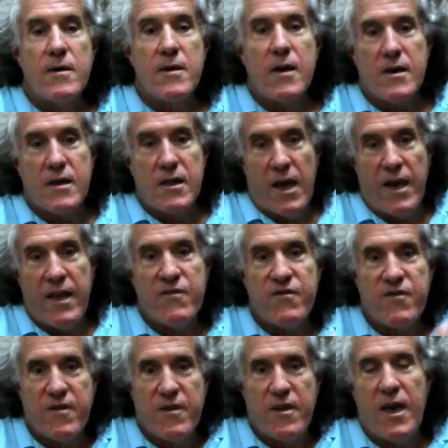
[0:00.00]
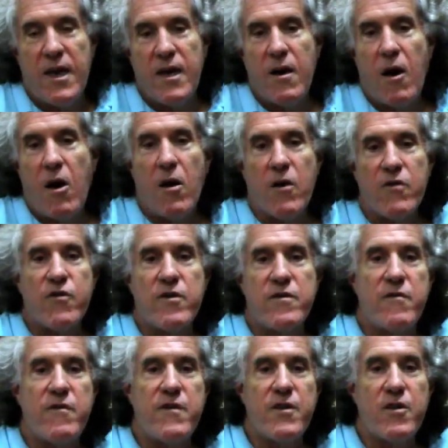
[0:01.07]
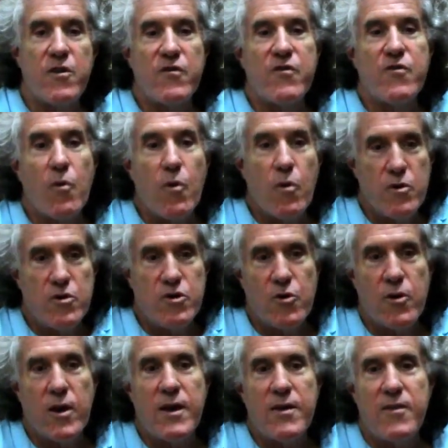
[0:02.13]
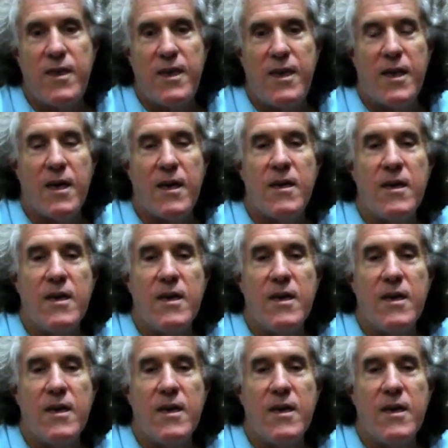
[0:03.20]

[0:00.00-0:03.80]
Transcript: clients, all sorts of visitors. During the